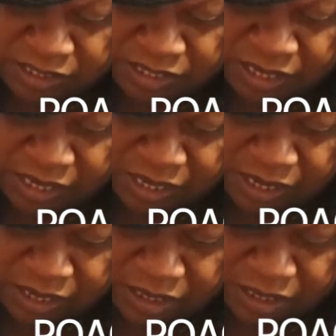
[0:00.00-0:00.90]

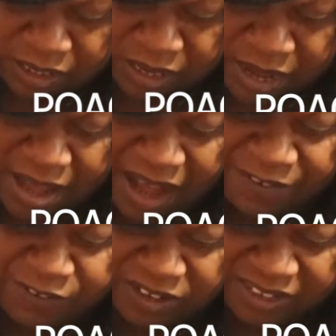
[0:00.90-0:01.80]
I
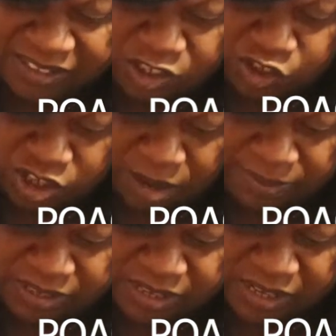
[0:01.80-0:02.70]
feel like this job
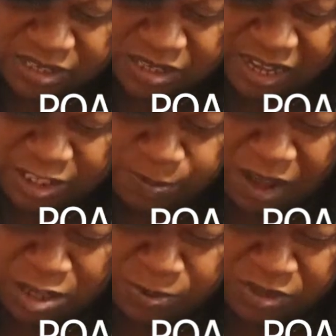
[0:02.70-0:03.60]
is it's
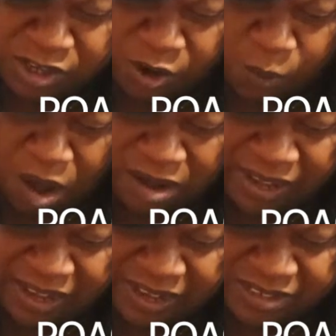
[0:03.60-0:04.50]
possible that you're
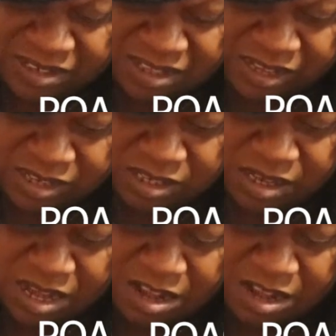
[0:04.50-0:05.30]
walking into this